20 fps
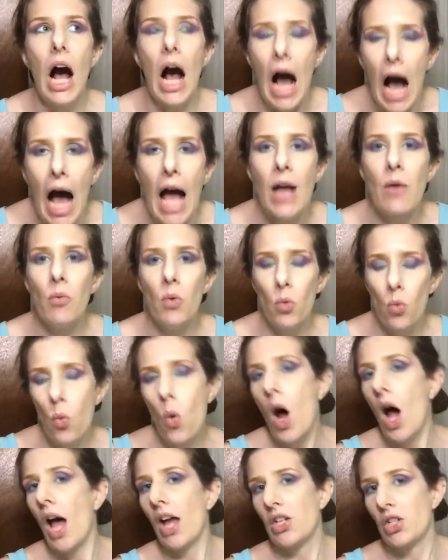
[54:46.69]
I will
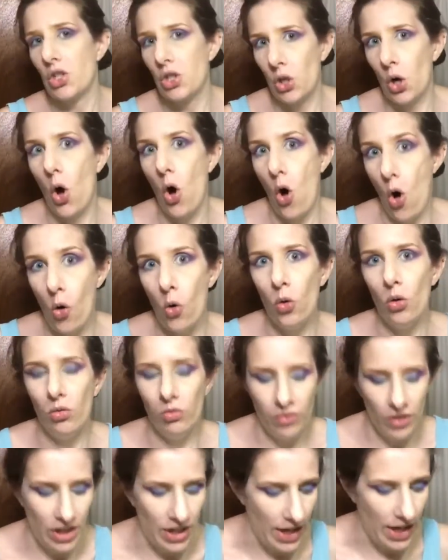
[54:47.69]
watch the whole
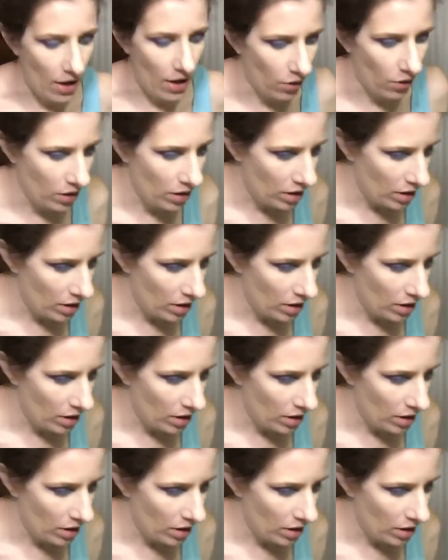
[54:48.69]
video.